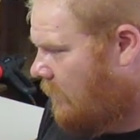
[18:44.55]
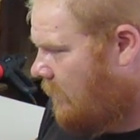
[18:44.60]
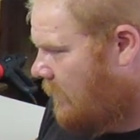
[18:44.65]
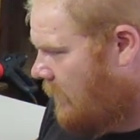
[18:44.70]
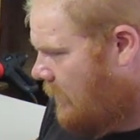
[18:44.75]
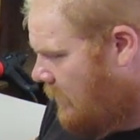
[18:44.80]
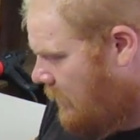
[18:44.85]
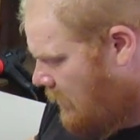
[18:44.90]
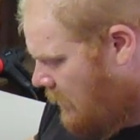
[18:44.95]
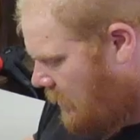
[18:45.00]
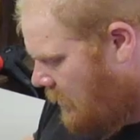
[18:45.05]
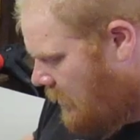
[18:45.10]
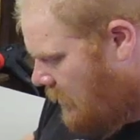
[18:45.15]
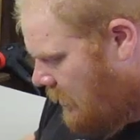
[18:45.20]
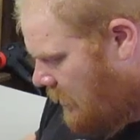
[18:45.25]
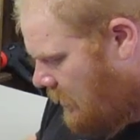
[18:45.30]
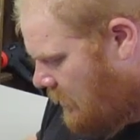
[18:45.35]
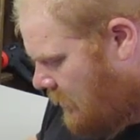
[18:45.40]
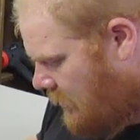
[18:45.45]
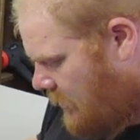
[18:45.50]

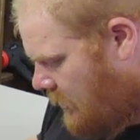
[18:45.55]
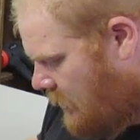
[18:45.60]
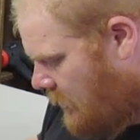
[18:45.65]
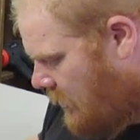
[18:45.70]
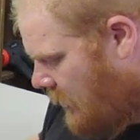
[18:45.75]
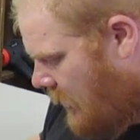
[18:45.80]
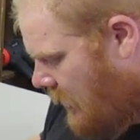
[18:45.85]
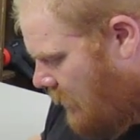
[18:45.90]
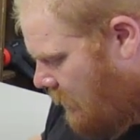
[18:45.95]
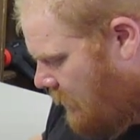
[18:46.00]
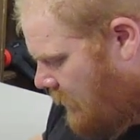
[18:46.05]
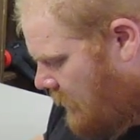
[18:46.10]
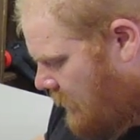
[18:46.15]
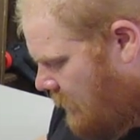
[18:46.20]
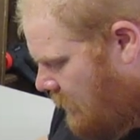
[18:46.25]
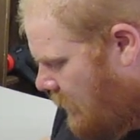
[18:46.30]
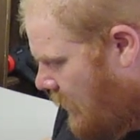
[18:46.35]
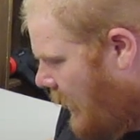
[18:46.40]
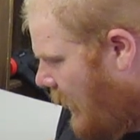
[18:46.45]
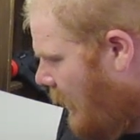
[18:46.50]
I'll show you how we
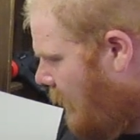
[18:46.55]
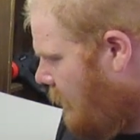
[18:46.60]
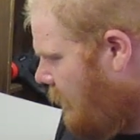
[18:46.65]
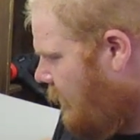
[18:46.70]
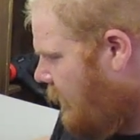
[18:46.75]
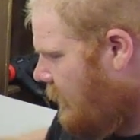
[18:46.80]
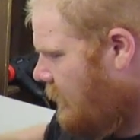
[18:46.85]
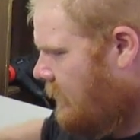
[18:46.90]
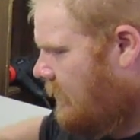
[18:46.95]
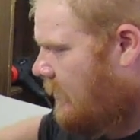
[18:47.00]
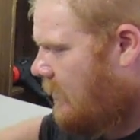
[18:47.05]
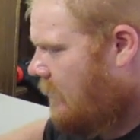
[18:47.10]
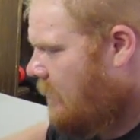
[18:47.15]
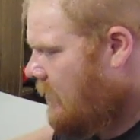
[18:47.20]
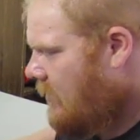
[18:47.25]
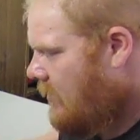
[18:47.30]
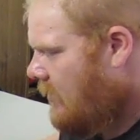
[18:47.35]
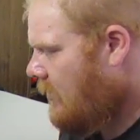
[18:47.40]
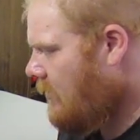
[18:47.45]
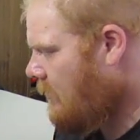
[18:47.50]
do that. First thing I'm
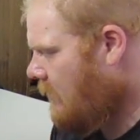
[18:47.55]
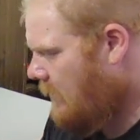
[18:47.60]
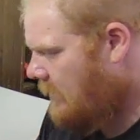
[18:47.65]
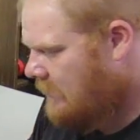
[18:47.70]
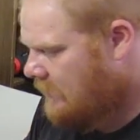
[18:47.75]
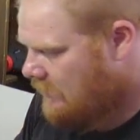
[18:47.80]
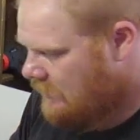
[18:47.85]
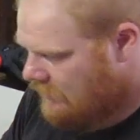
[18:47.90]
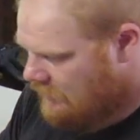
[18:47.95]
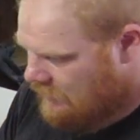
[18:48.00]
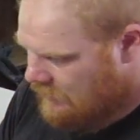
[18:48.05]
going to do is